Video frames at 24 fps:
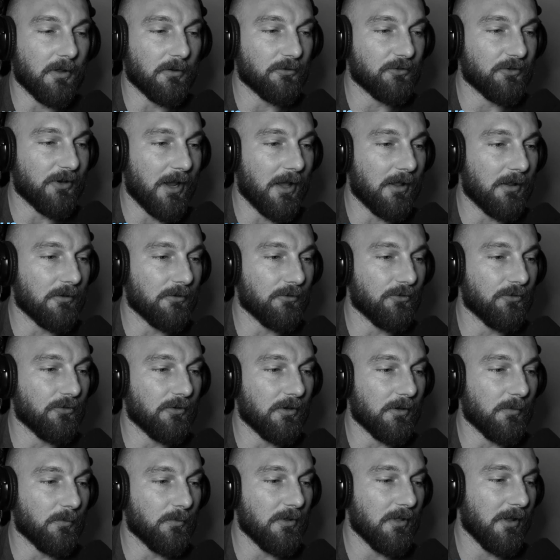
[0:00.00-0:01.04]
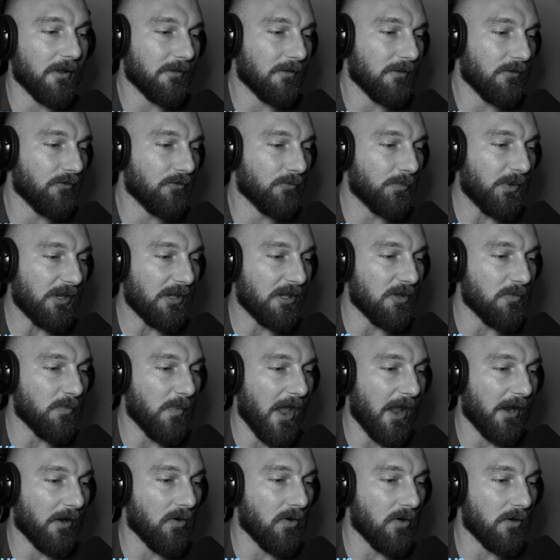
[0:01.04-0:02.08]
challenge, and we like to
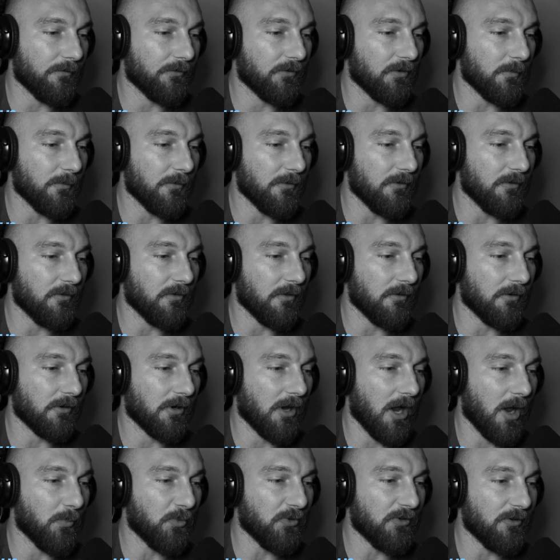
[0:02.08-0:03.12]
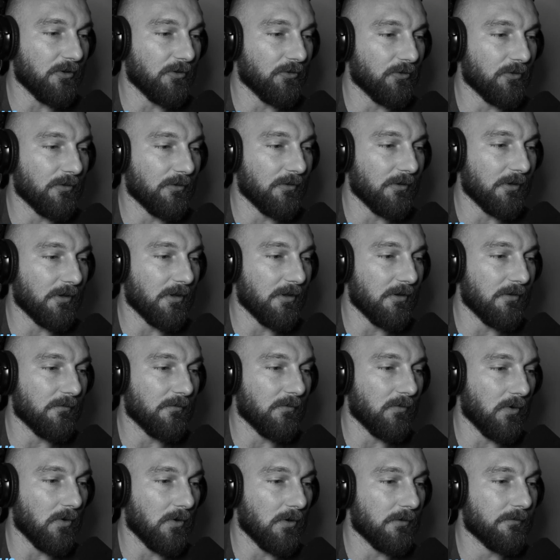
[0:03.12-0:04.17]
piggyback off some of these other competitions and get
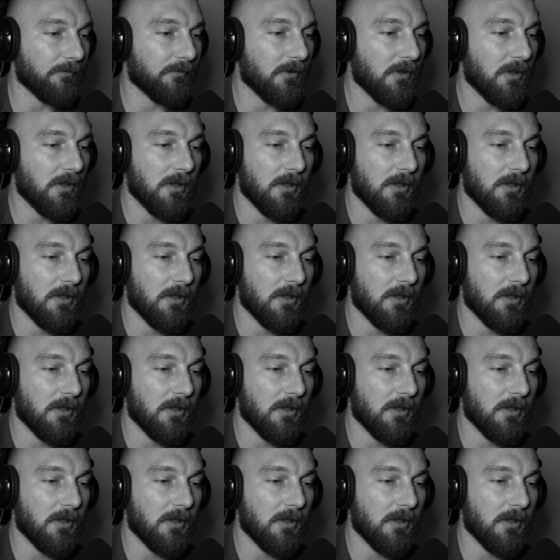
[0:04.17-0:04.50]
involved.